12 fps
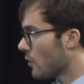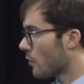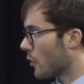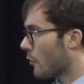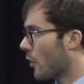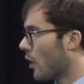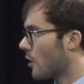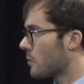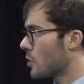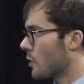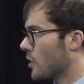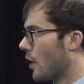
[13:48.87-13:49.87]
For
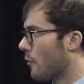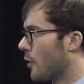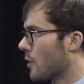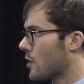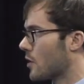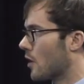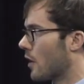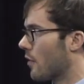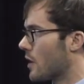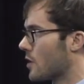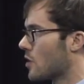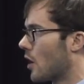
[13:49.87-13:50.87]
farms, which I focus on in
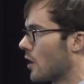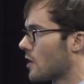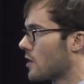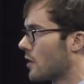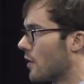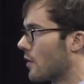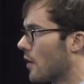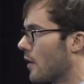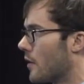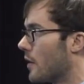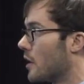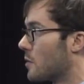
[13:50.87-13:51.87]
these talks,
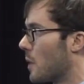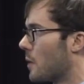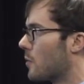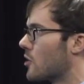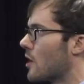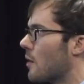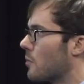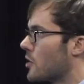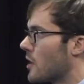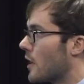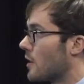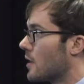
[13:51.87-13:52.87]
in these papers that I'm
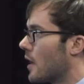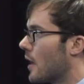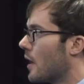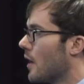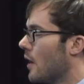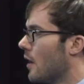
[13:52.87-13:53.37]
presenting today,